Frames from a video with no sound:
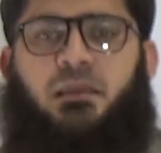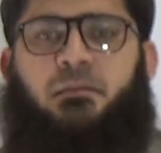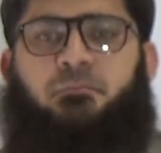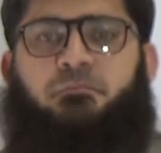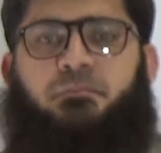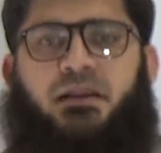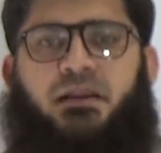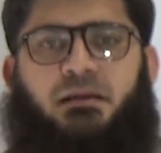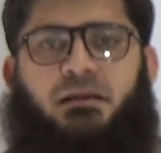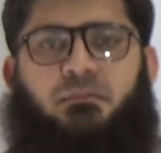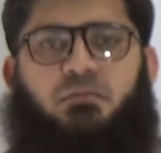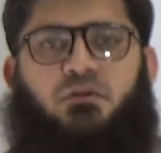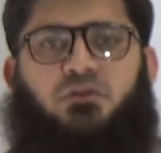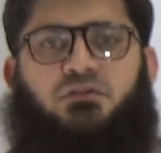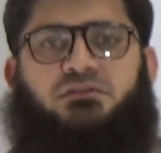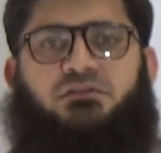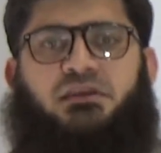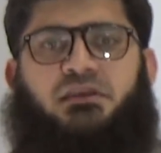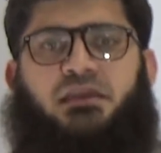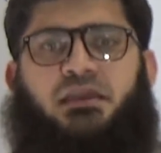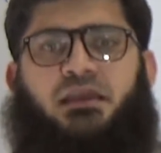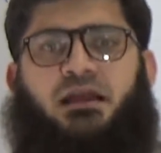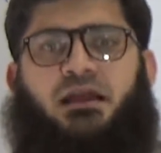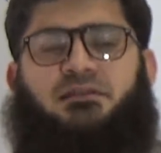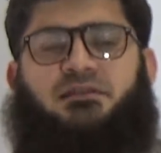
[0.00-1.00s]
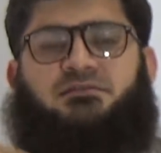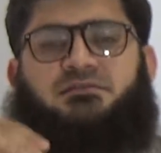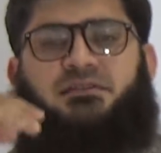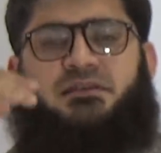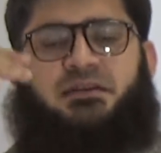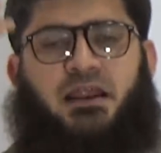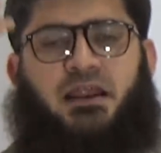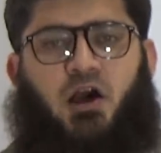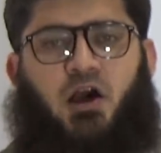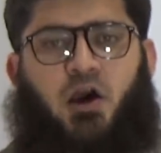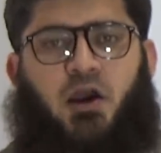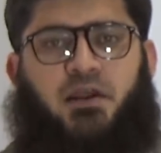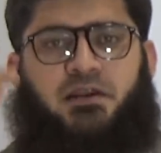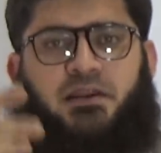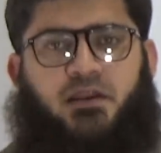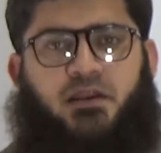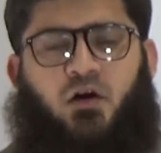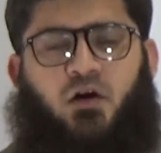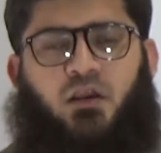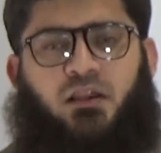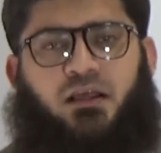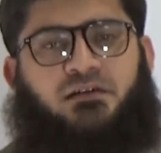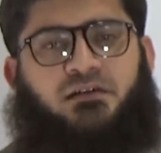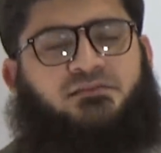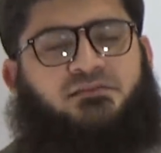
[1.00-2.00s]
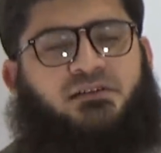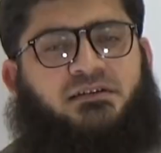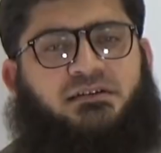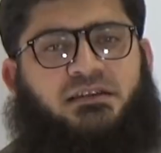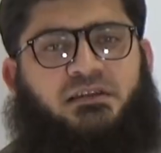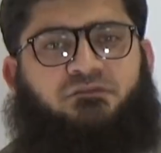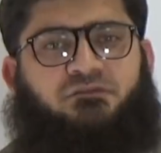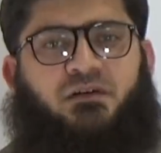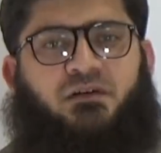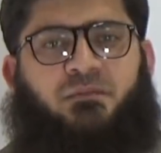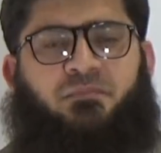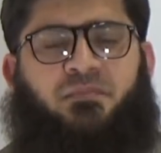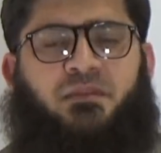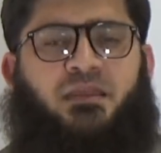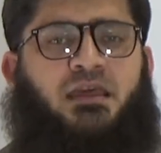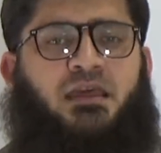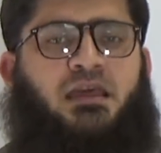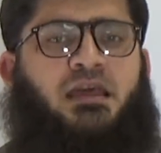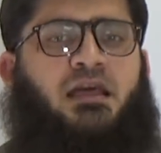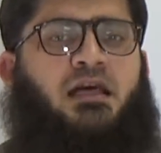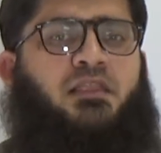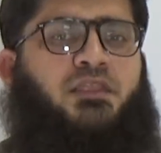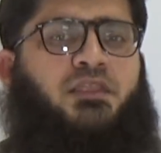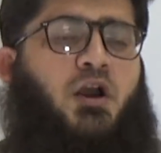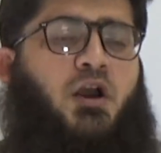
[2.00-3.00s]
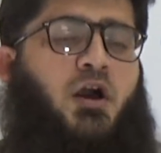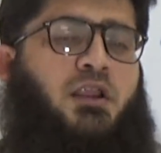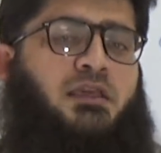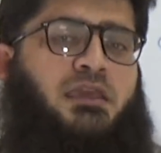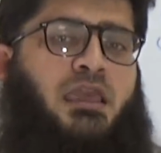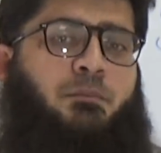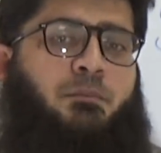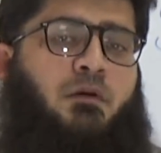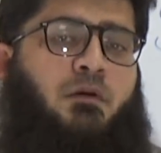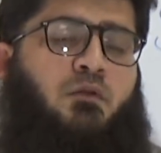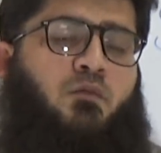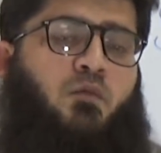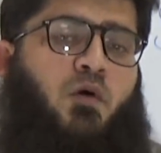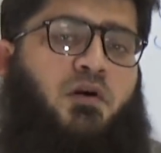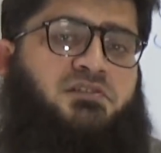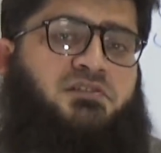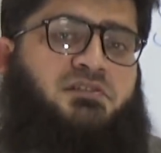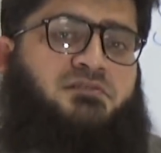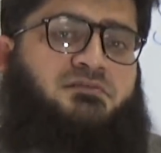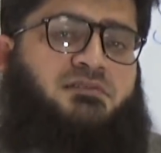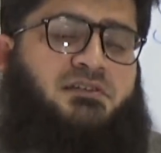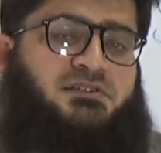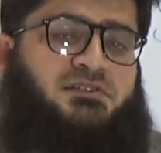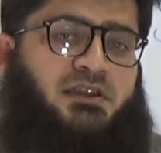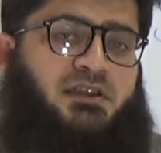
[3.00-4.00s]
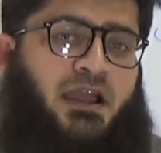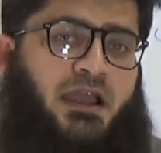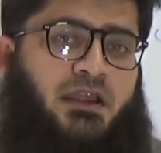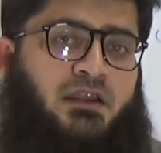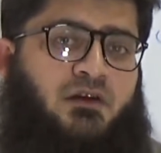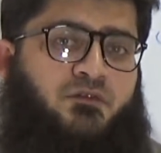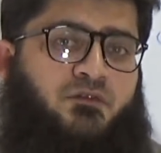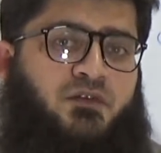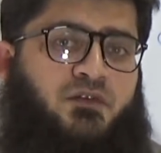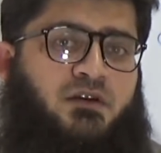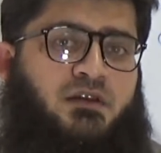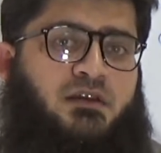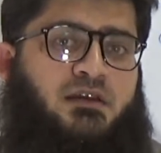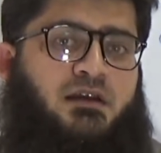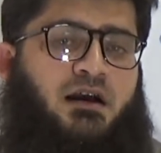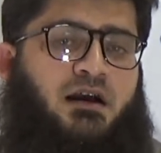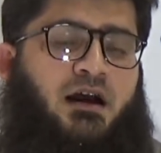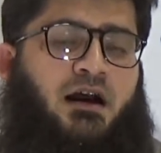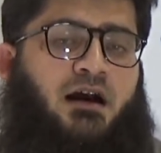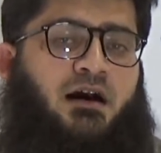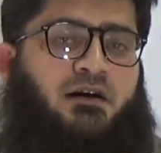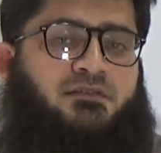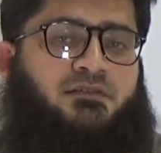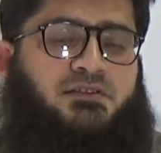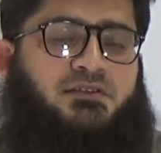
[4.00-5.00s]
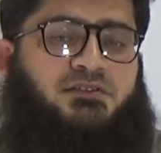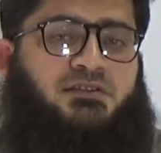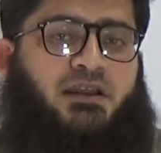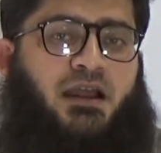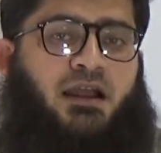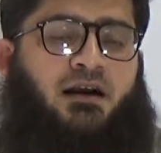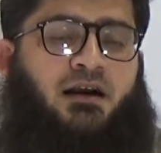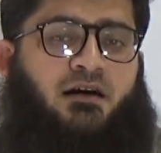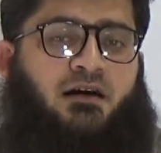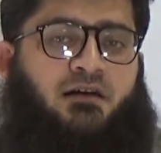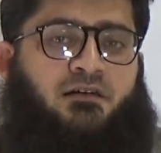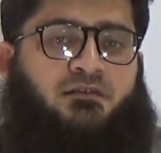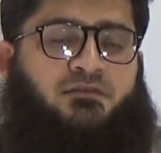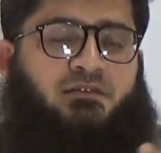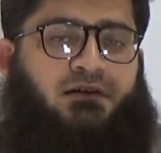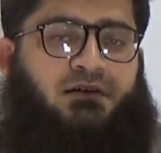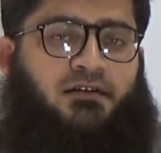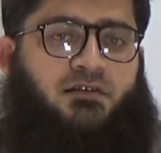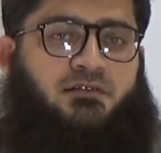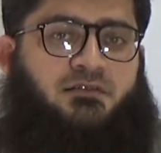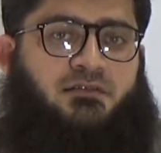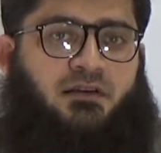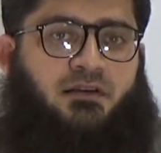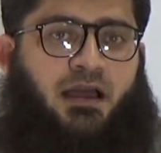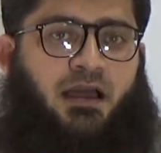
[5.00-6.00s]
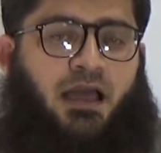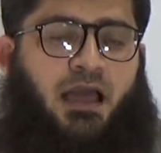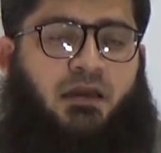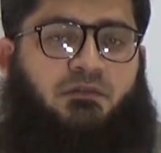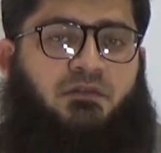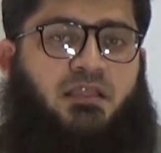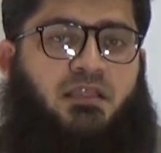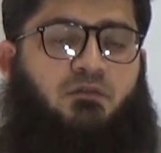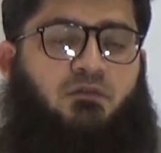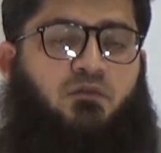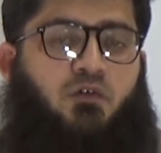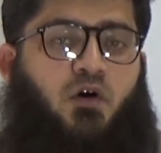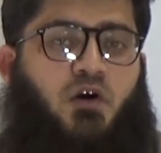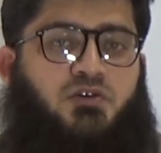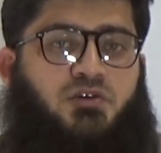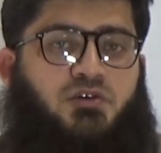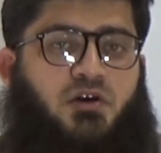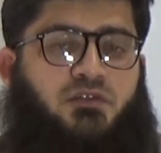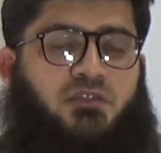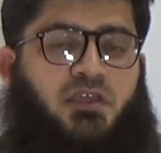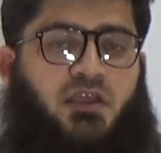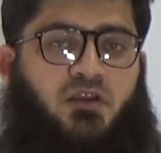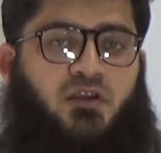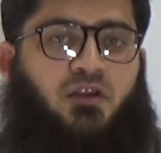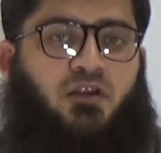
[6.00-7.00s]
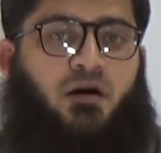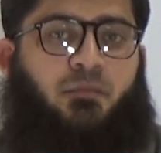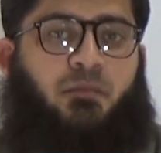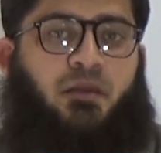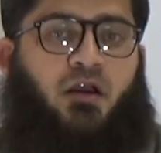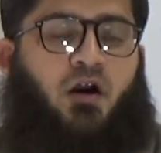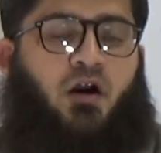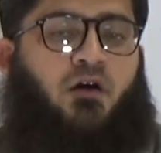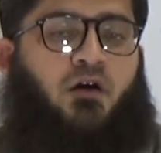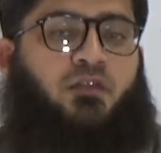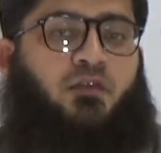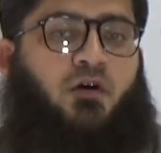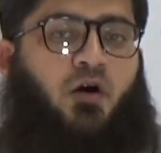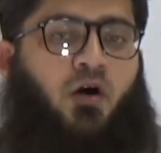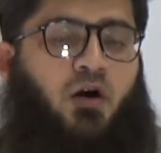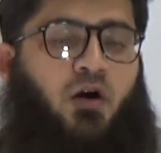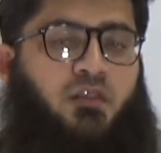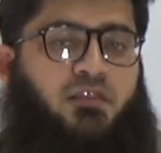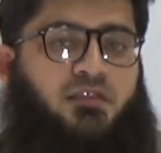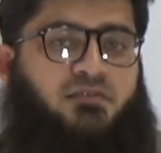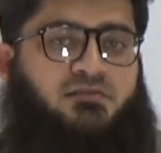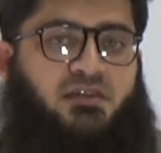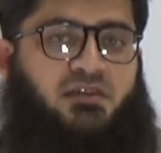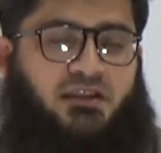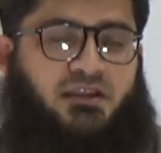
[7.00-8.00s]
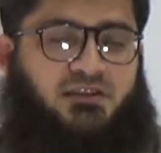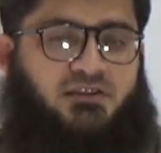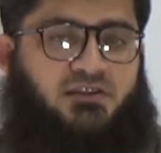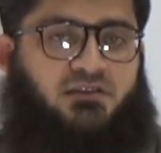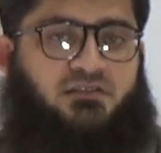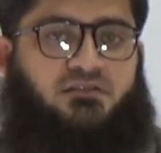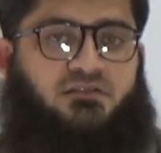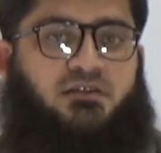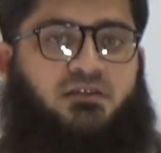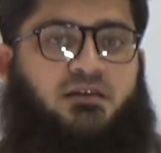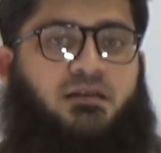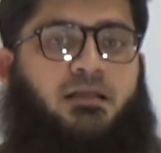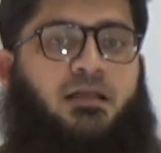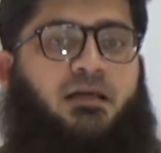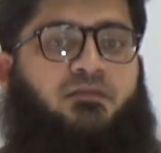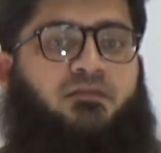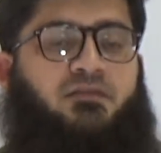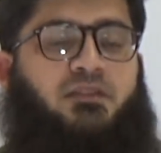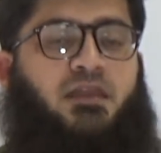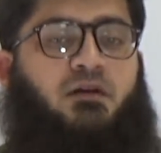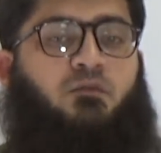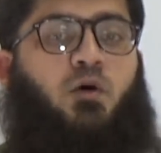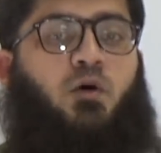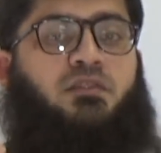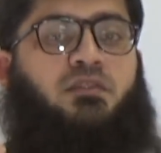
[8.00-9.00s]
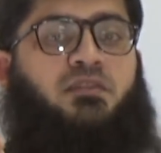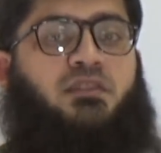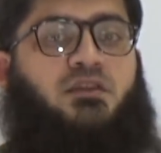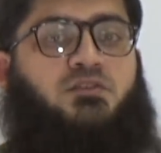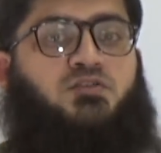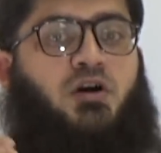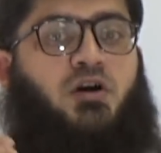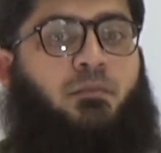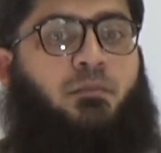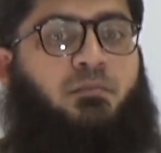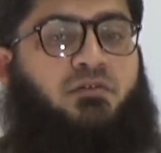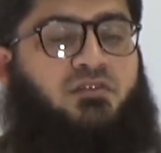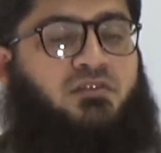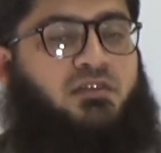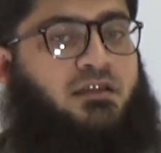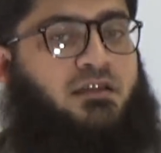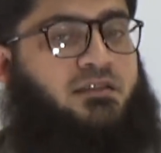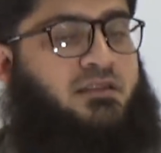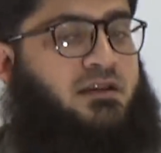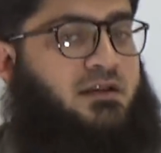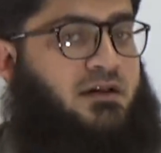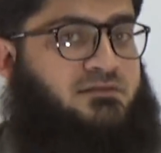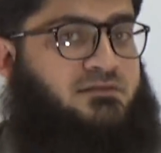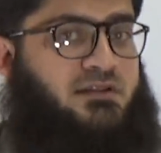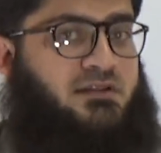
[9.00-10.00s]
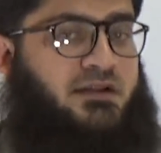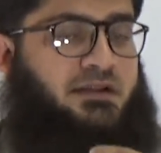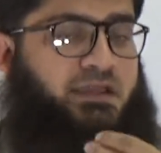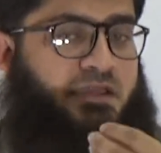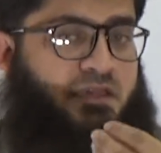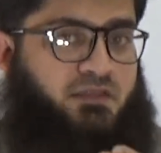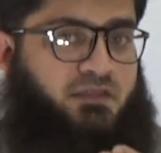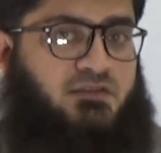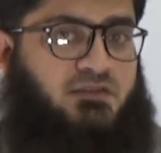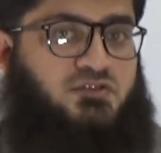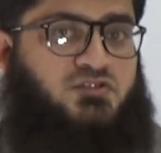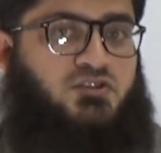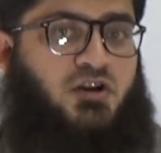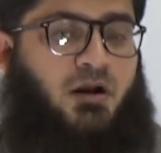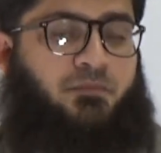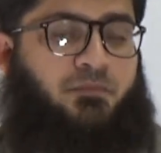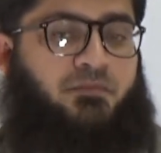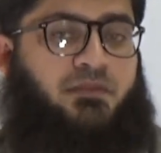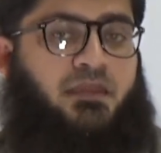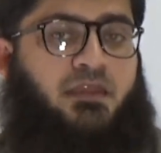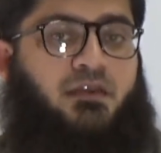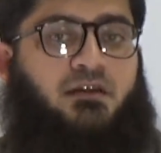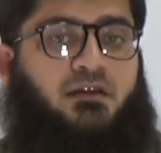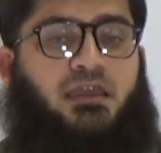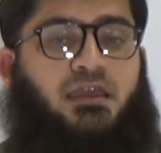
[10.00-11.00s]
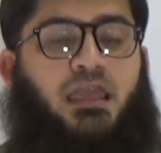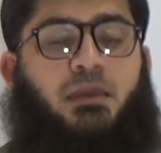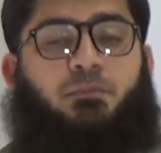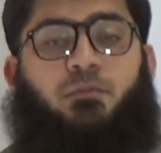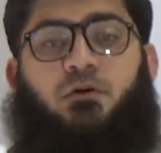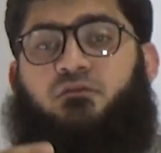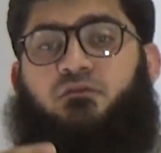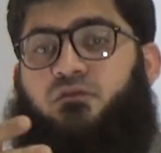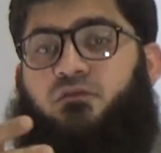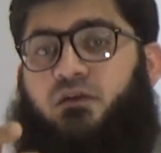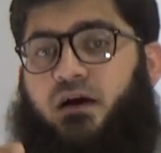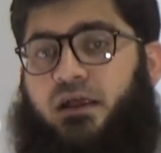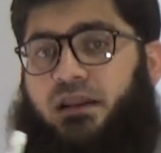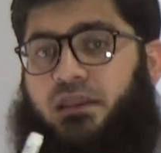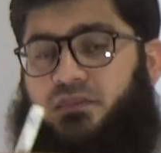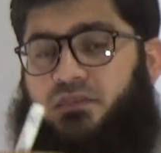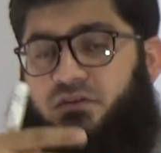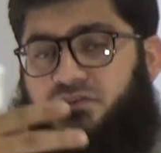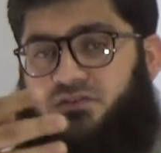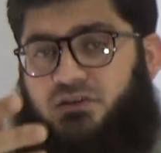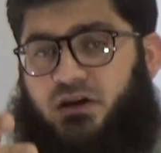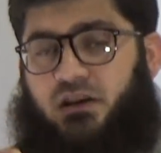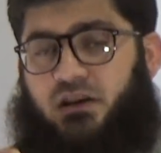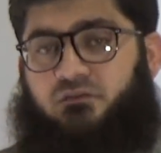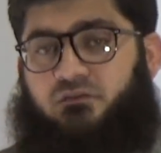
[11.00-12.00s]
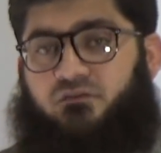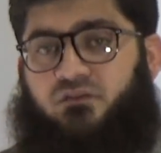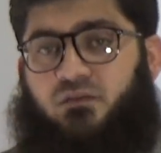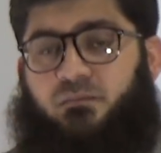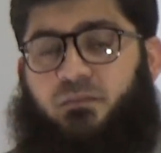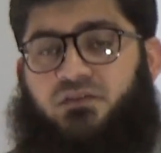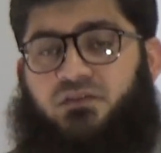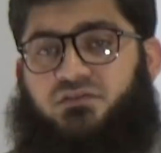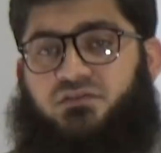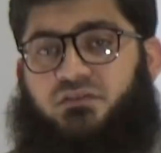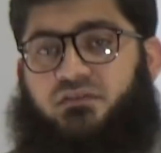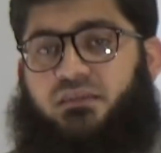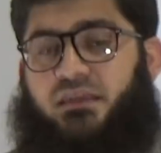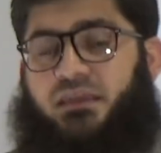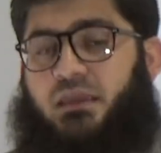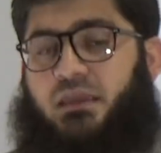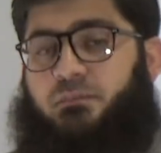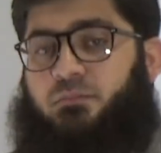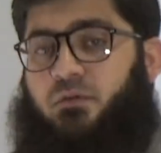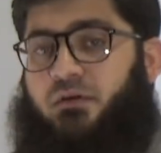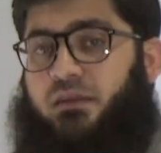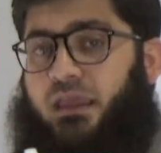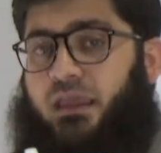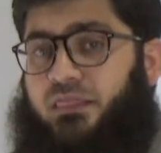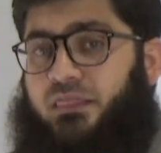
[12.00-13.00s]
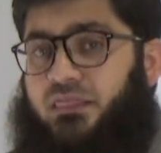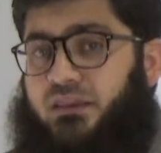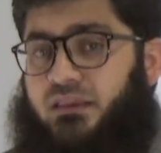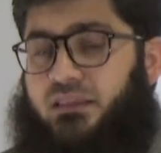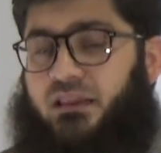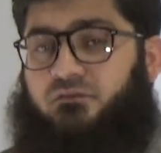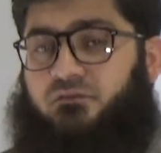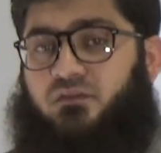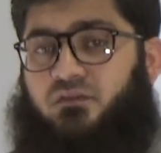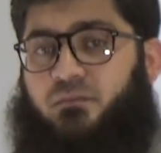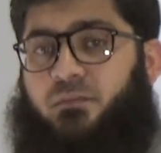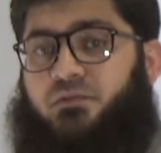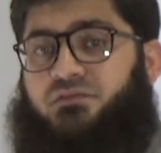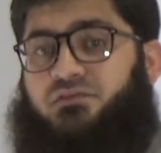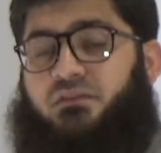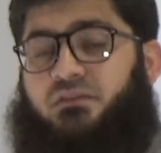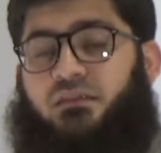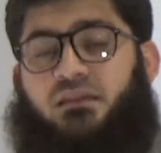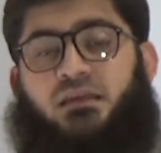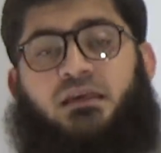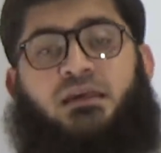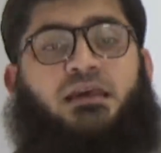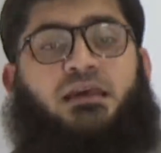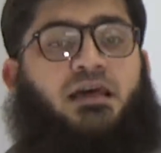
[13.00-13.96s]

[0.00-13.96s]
PwC, Deloitte, and all consulting firms, they all keep on watching such kind of uh, such uh, having the watch on the economy on all the sectors. They what their job is that the consulting is a job. They keep on finding such kind of information. They keep on gathering the information.